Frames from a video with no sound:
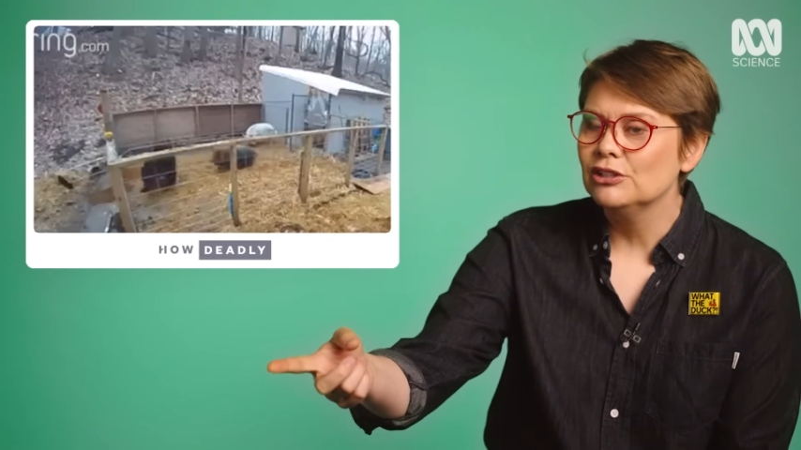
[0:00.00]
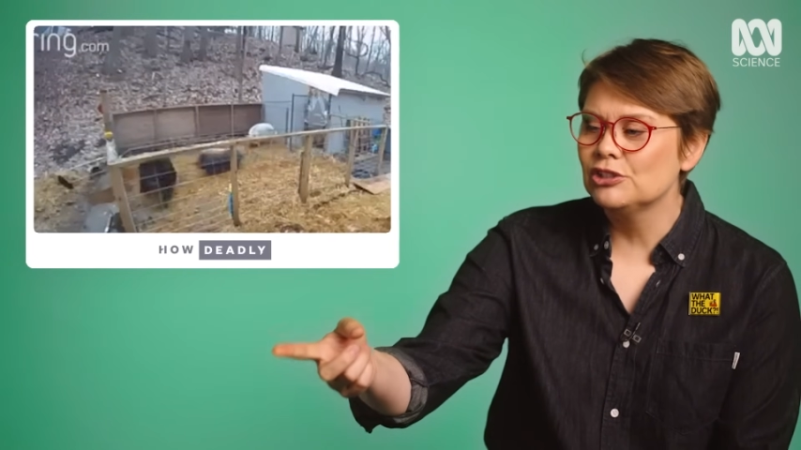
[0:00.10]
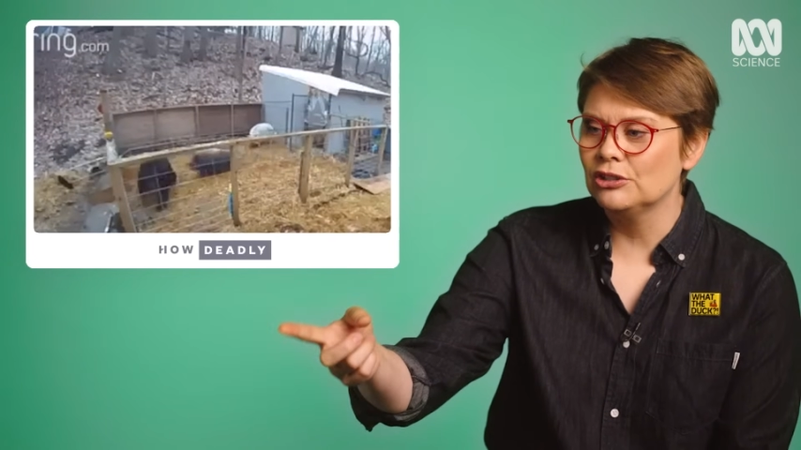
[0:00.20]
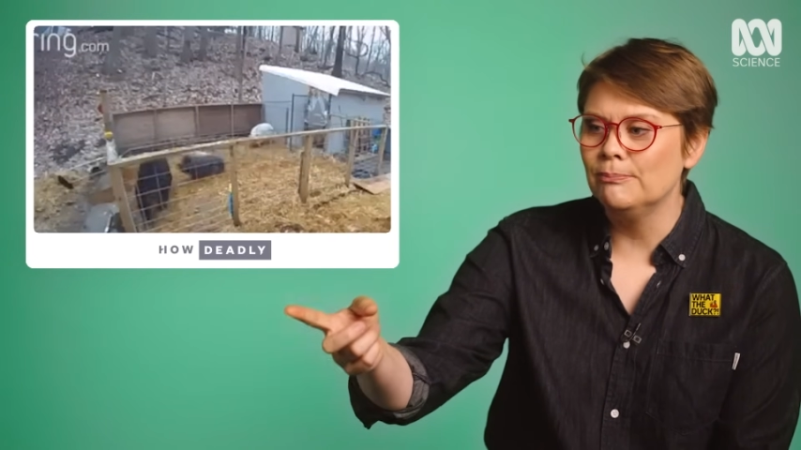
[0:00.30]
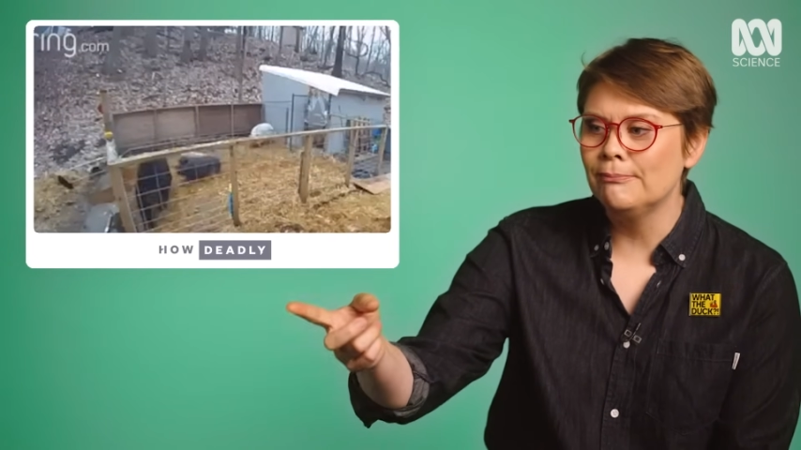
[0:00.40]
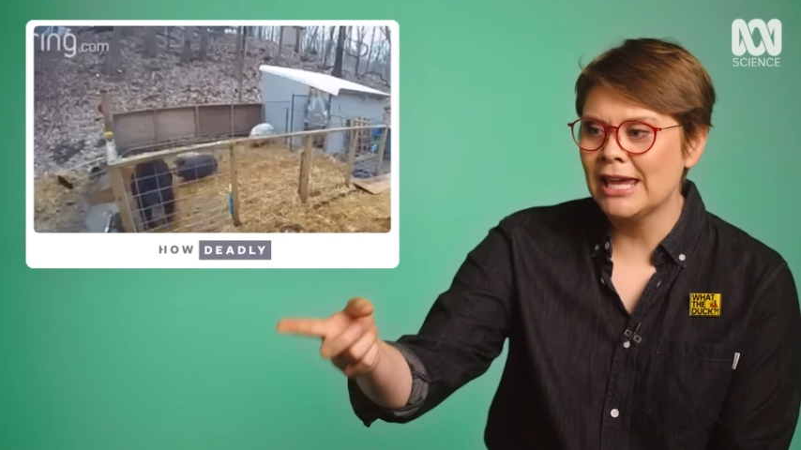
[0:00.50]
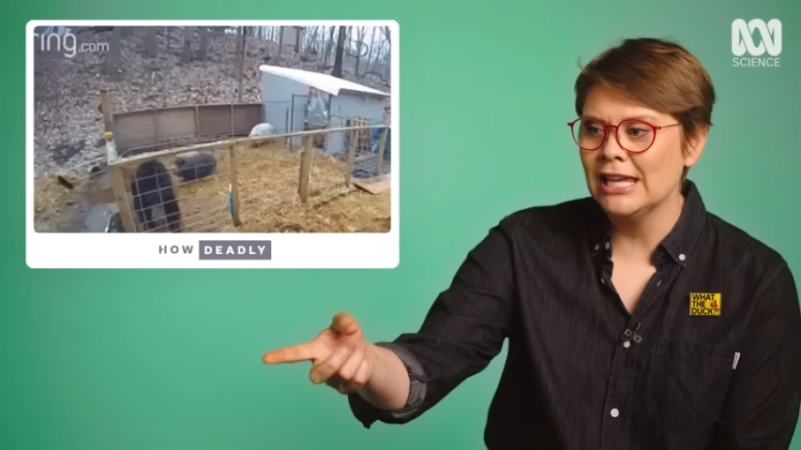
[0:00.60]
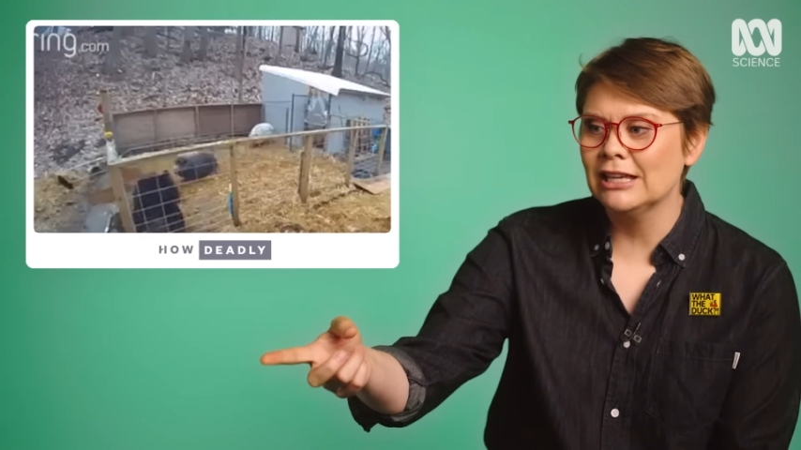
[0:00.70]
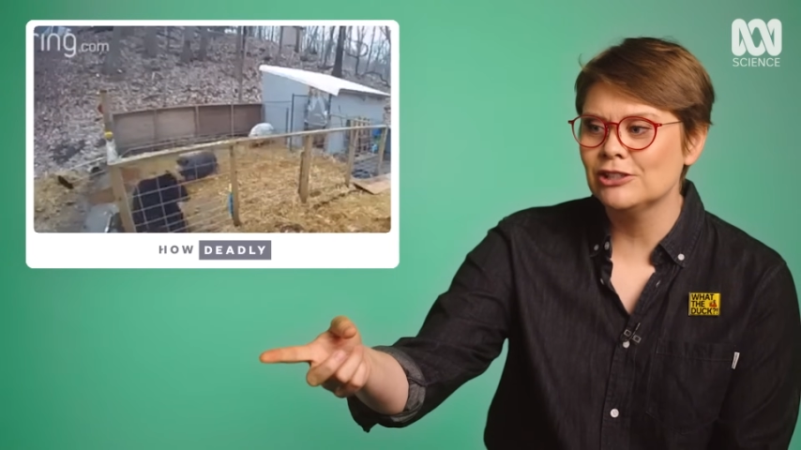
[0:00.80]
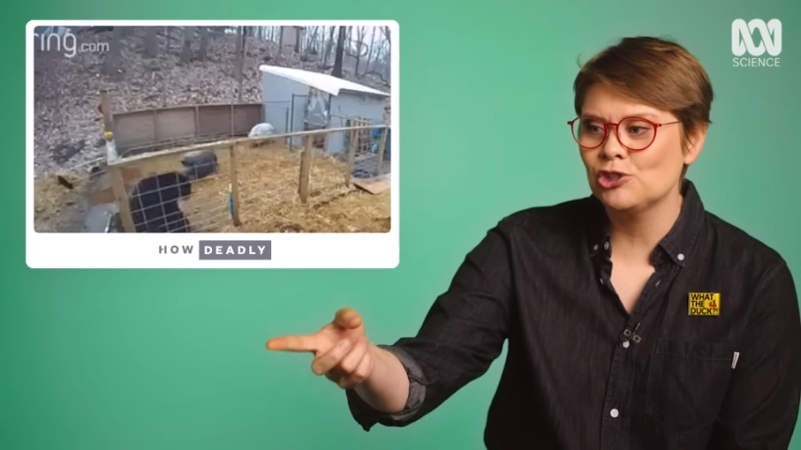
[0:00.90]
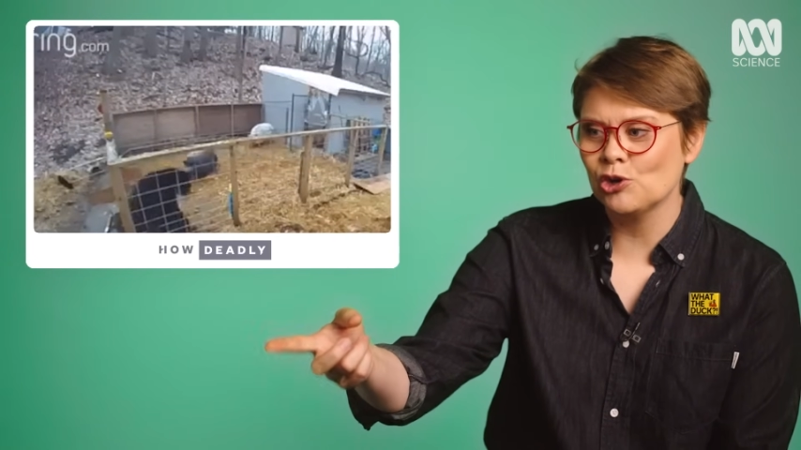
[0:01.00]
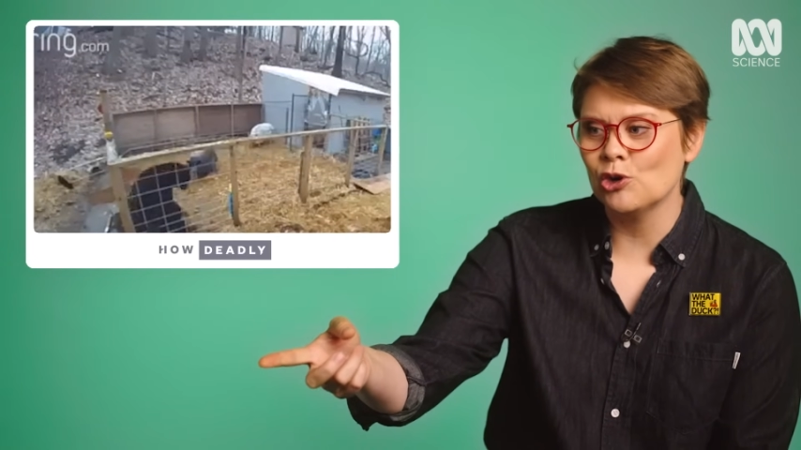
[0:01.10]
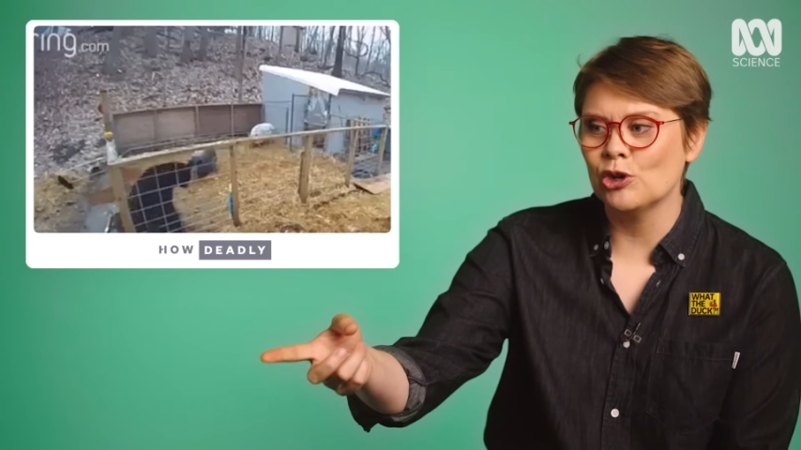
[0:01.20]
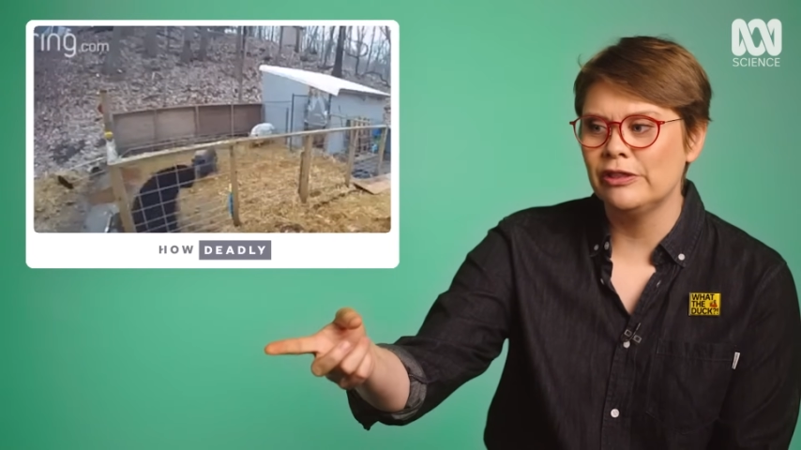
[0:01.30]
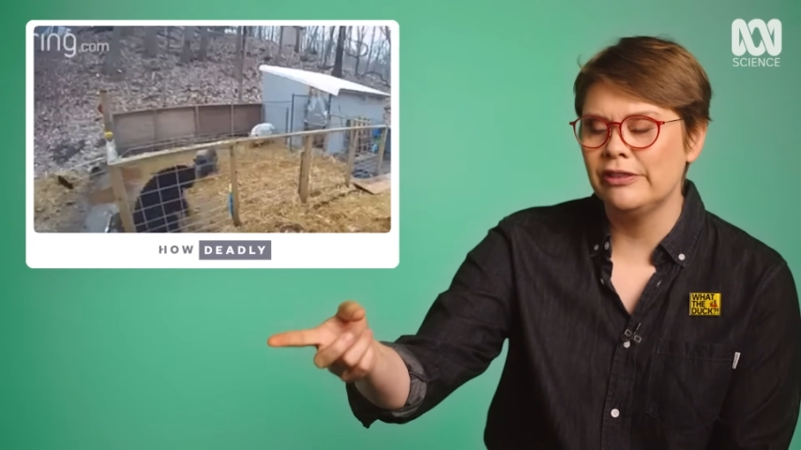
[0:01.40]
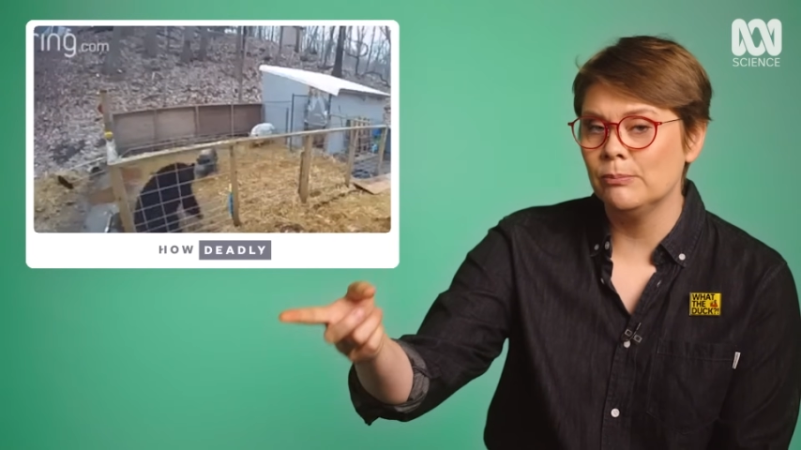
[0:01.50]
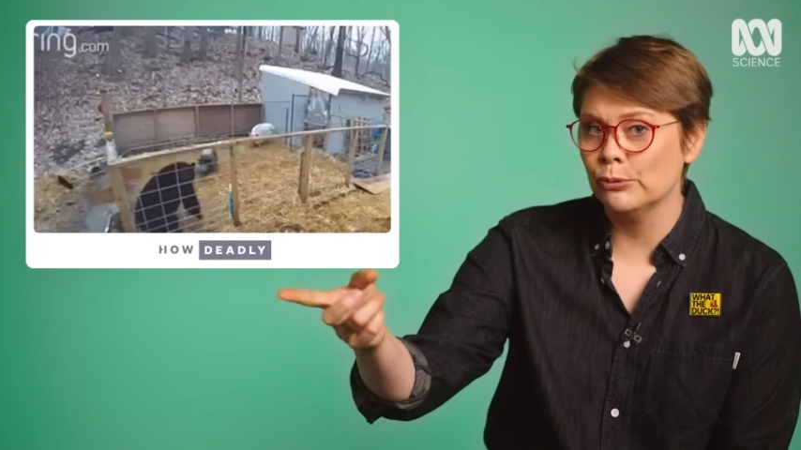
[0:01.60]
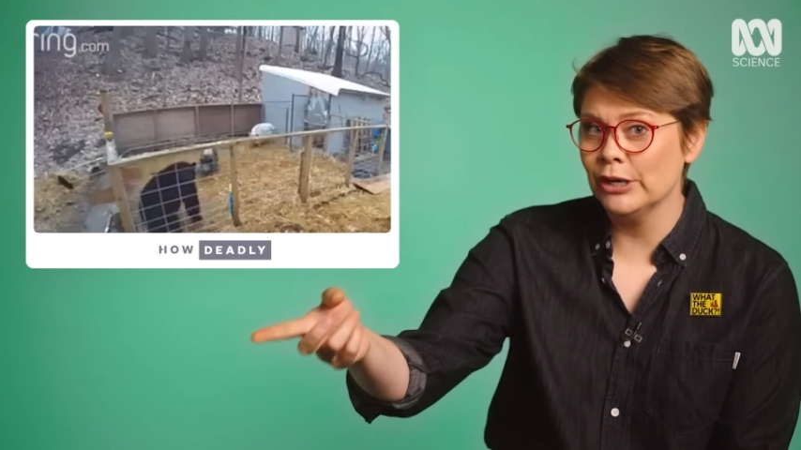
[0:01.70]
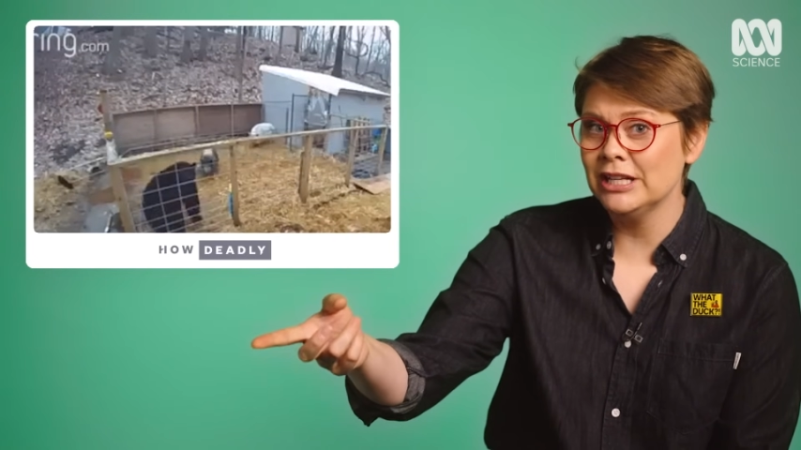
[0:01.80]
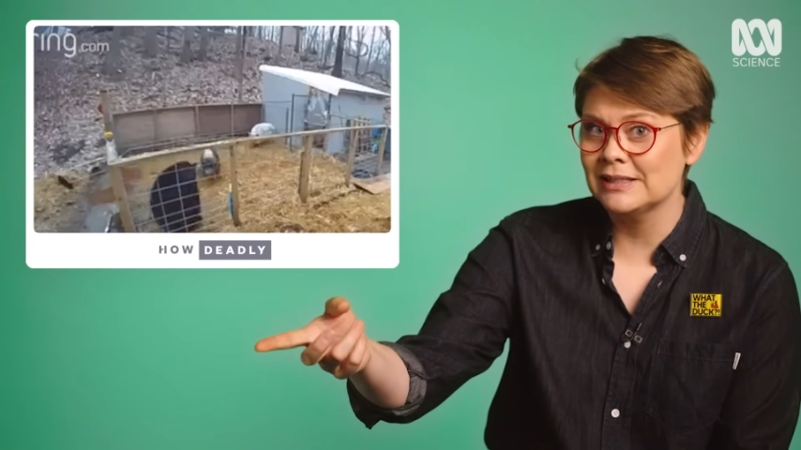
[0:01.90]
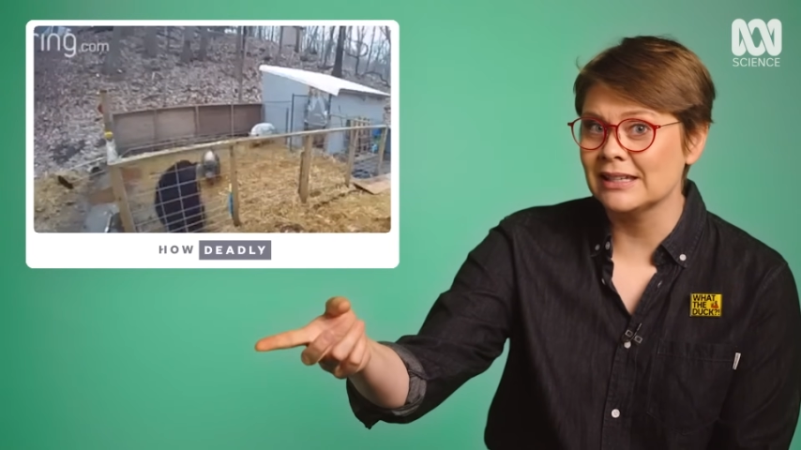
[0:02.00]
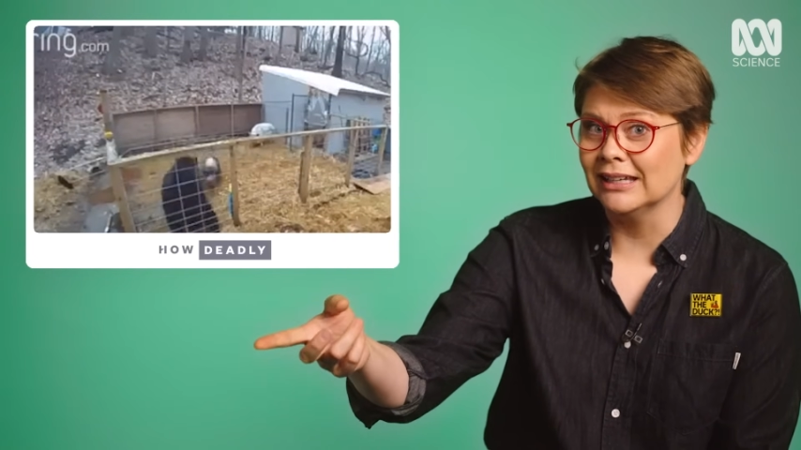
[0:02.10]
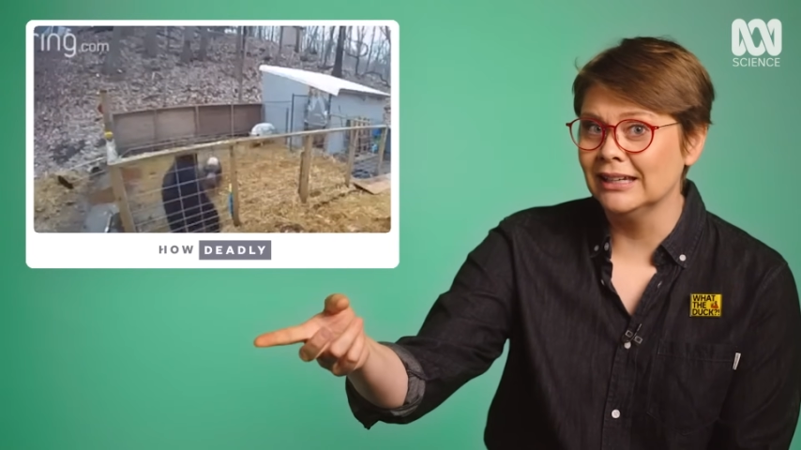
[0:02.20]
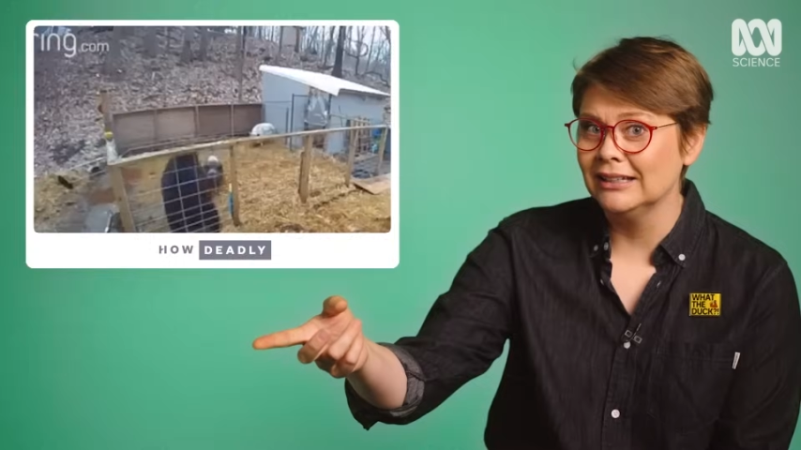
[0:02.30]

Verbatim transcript: to make sure the predator